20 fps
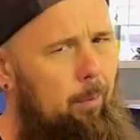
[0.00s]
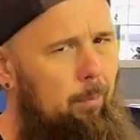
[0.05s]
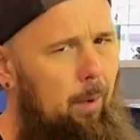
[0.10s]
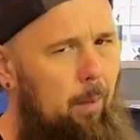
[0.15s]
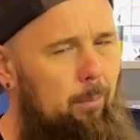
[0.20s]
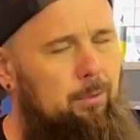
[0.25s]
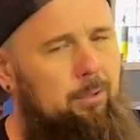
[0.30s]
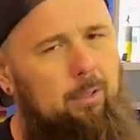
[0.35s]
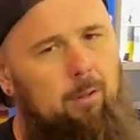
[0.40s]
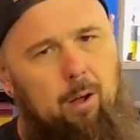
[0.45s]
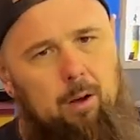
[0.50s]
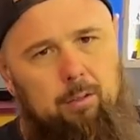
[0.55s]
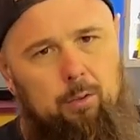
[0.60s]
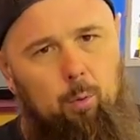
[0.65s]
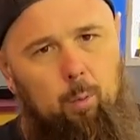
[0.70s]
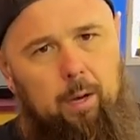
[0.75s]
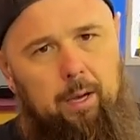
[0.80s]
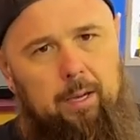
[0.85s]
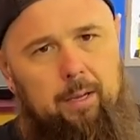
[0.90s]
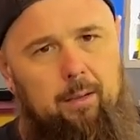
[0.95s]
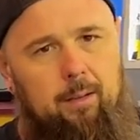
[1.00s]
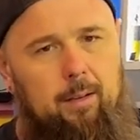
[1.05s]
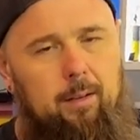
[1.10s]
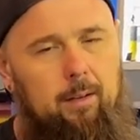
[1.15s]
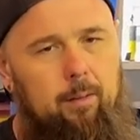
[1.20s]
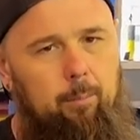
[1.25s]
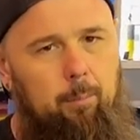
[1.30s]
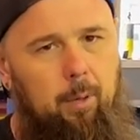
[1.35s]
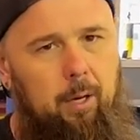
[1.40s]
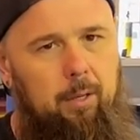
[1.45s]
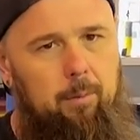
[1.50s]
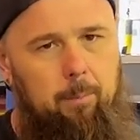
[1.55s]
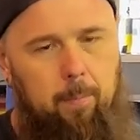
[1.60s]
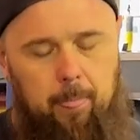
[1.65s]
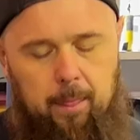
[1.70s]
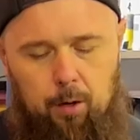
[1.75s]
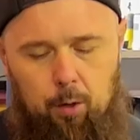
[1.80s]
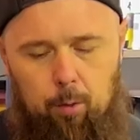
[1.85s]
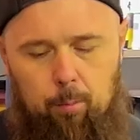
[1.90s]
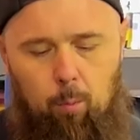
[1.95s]
of bumps along the way,
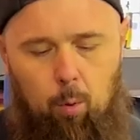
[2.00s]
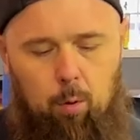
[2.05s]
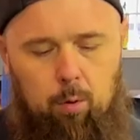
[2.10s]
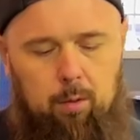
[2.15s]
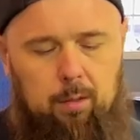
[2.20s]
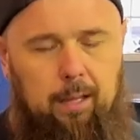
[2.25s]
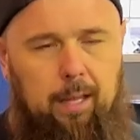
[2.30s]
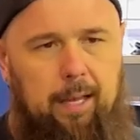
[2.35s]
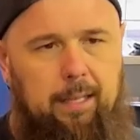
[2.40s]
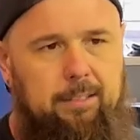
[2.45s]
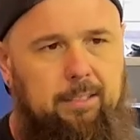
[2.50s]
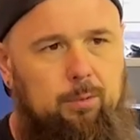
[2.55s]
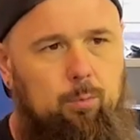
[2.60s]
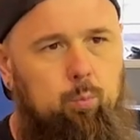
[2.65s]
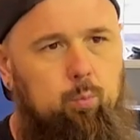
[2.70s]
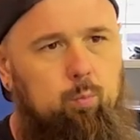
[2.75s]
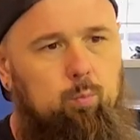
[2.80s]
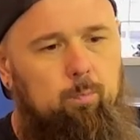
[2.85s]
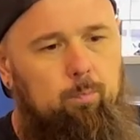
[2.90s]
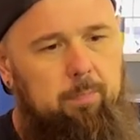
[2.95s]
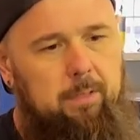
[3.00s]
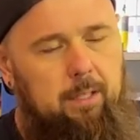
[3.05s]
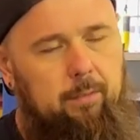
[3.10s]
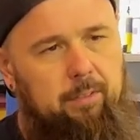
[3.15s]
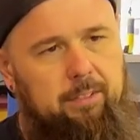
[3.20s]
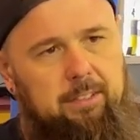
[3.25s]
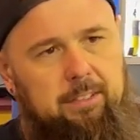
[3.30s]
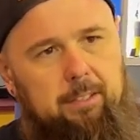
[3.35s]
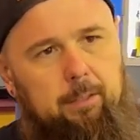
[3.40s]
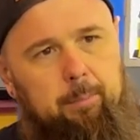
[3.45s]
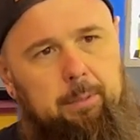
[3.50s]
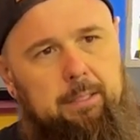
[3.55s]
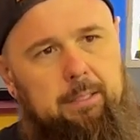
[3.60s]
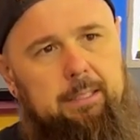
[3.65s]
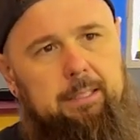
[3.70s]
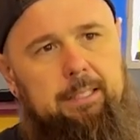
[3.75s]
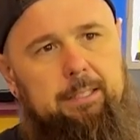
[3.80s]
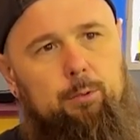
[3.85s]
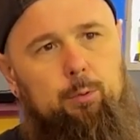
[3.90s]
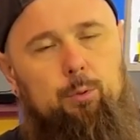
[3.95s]
but it'll more or less give us the
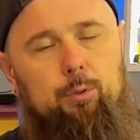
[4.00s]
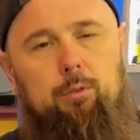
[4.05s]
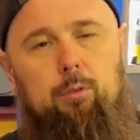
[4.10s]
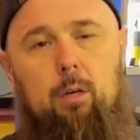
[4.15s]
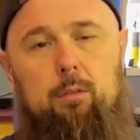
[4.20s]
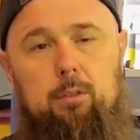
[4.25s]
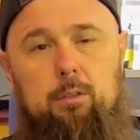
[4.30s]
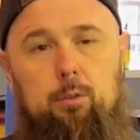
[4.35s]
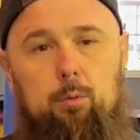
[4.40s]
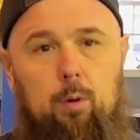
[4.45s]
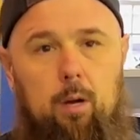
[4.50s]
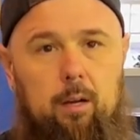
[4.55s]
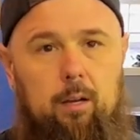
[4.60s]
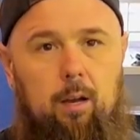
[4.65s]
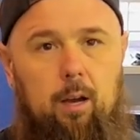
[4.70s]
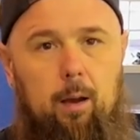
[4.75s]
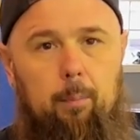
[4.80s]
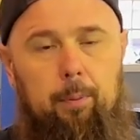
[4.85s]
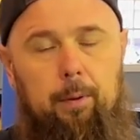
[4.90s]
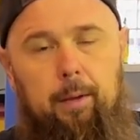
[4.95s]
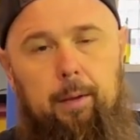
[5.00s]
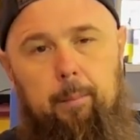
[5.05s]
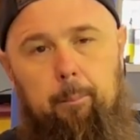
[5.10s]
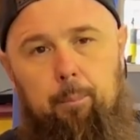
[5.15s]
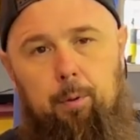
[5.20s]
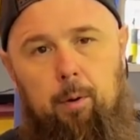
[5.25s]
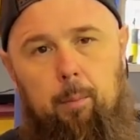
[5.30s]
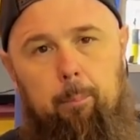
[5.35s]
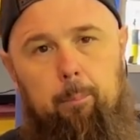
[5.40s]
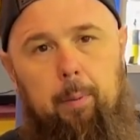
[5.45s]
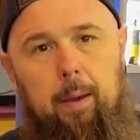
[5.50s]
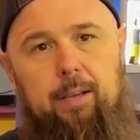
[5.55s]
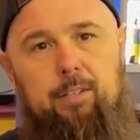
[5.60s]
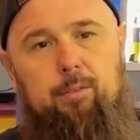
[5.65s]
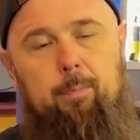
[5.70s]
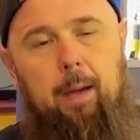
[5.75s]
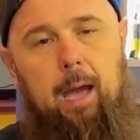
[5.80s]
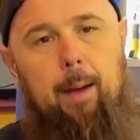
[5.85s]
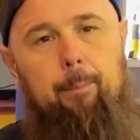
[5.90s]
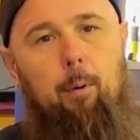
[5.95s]
ability to start the truck up, put a
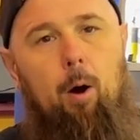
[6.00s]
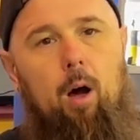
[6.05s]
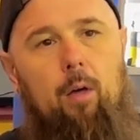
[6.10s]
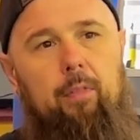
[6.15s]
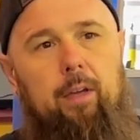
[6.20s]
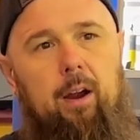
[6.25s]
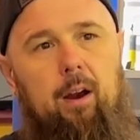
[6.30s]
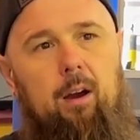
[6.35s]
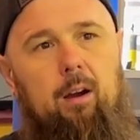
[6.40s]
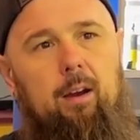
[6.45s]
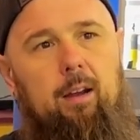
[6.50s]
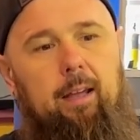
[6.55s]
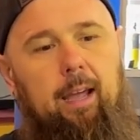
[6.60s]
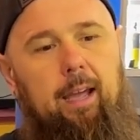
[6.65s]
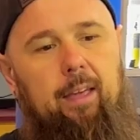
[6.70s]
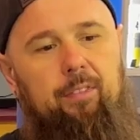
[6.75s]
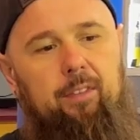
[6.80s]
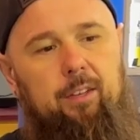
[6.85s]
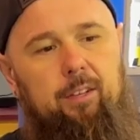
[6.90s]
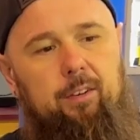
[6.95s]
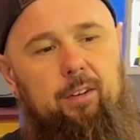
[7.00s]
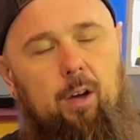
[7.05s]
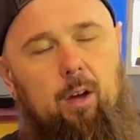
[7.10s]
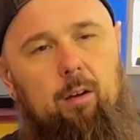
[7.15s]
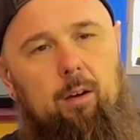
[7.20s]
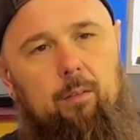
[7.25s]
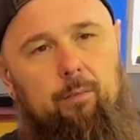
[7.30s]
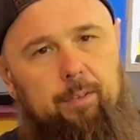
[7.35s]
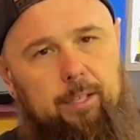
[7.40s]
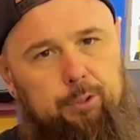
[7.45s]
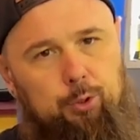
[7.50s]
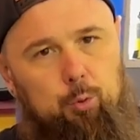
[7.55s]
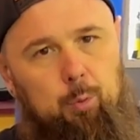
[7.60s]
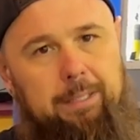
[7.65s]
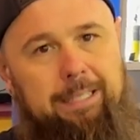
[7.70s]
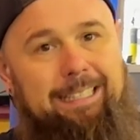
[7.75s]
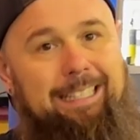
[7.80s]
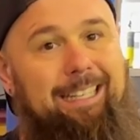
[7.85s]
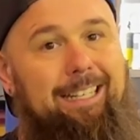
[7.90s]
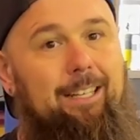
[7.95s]
base map on there, and then
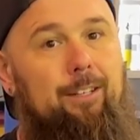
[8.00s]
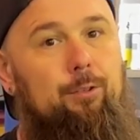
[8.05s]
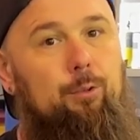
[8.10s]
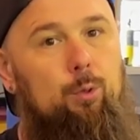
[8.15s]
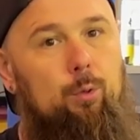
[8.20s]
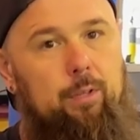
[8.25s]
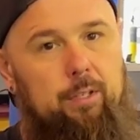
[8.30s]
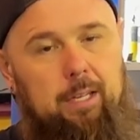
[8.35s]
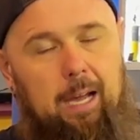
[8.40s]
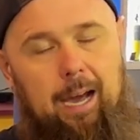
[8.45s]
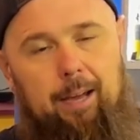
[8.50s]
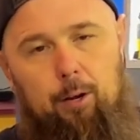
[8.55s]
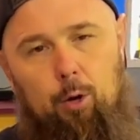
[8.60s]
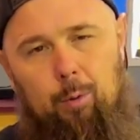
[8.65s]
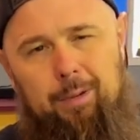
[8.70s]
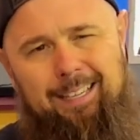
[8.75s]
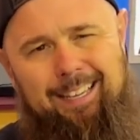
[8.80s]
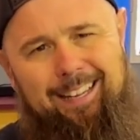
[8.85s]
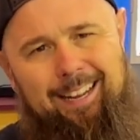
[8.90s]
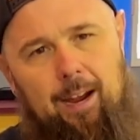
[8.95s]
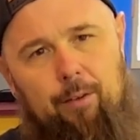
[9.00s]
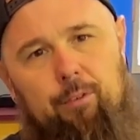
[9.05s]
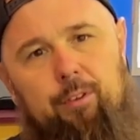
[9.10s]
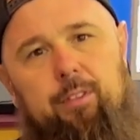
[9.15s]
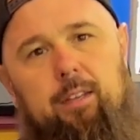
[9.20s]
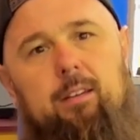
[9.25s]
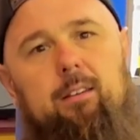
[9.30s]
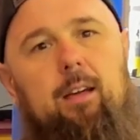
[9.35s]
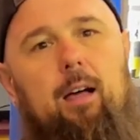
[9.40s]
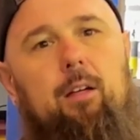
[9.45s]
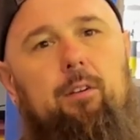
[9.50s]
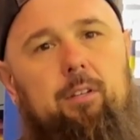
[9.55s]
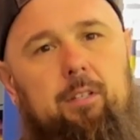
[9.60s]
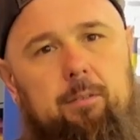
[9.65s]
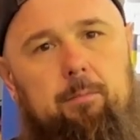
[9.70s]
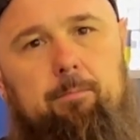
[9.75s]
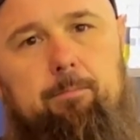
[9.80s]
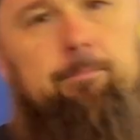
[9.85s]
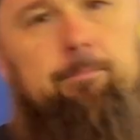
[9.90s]
eventually get it to the dyno and get everything dialed in.